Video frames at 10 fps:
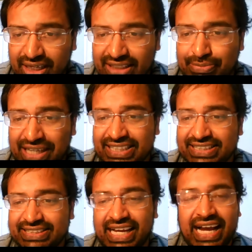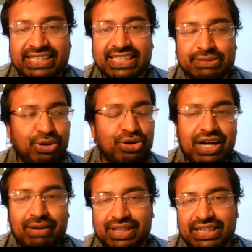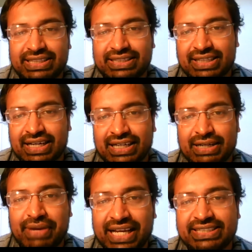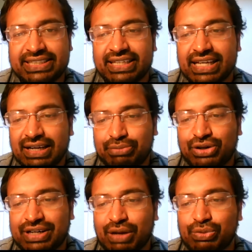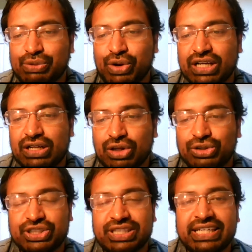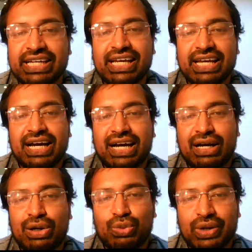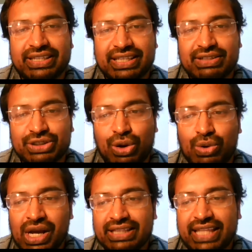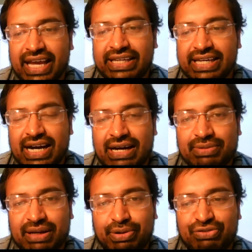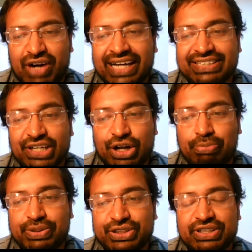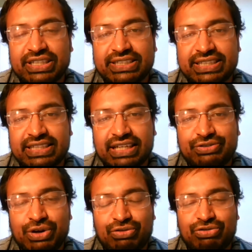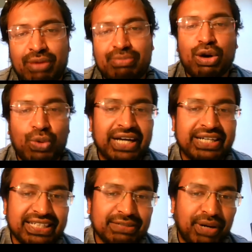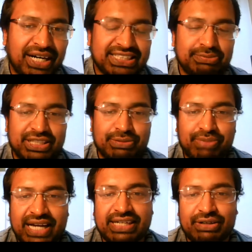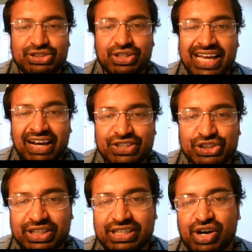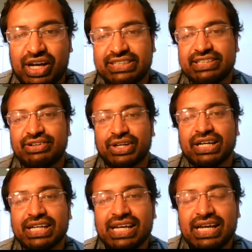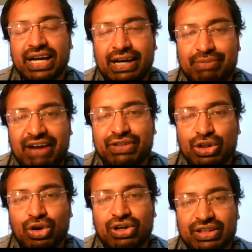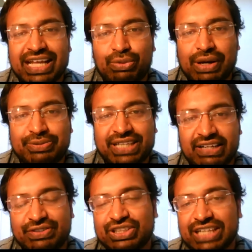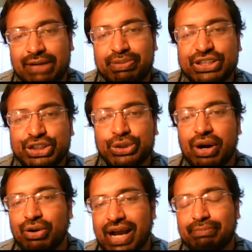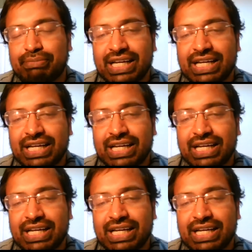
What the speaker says: Manchester Access Programme is an amazing programme that we work closely with. So they provide an opportunity if you're from a widening participation background. So they have a strict criteria. Have a look on their website. If you type in UOM